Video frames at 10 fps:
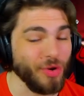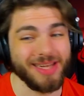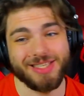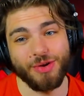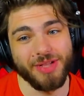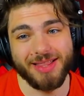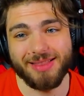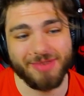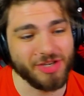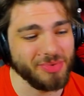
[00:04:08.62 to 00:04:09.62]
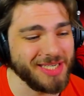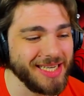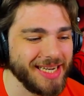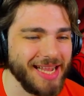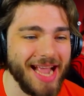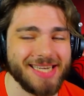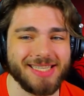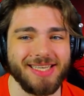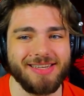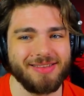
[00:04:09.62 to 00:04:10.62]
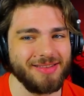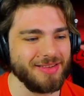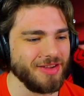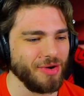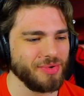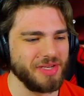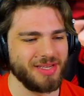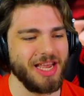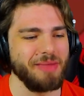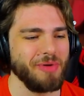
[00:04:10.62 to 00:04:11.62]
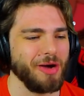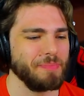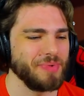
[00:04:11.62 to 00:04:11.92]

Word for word: Or oh, that's the only times he can actually, you know, keep up.